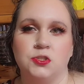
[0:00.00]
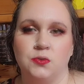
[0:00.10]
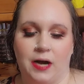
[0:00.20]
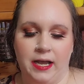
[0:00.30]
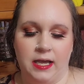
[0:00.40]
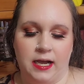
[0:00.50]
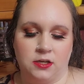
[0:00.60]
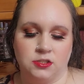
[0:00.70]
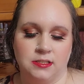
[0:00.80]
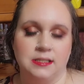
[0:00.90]
do I
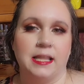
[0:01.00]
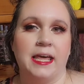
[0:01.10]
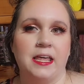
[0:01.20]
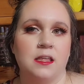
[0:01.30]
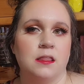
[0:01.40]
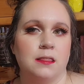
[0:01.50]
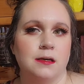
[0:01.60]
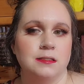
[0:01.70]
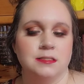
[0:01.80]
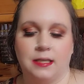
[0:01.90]
actually like
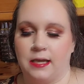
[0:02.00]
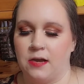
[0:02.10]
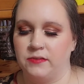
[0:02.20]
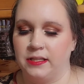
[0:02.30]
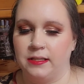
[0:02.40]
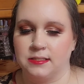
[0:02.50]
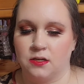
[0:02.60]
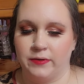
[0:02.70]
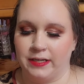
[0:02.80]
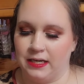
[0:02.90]
this? Like, everything that's
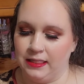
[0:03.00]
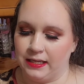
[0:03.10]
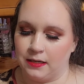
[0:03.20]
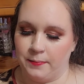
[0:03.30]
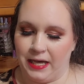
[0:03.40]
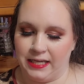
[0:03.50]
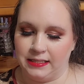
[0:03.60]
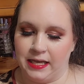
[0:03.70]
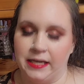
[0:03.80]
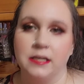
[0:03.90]
going on? Like, am I,
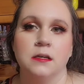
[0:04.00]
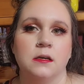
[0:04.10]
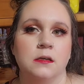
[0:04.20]
like,